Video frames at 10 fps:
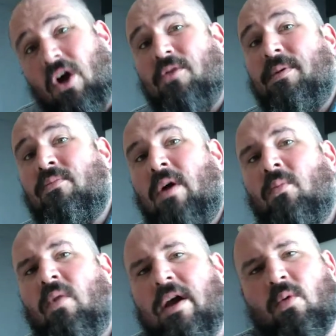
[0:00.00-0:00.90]
open
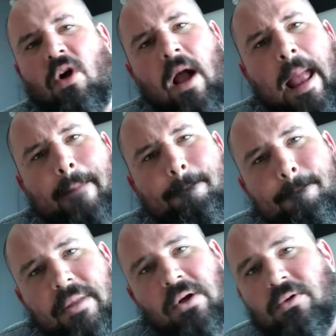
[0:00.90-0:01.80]
runway where I am
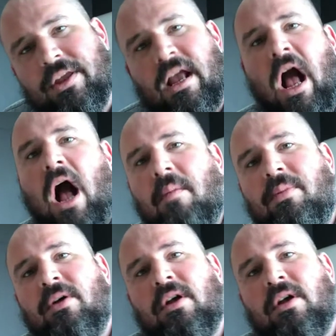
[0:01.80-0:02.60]
building up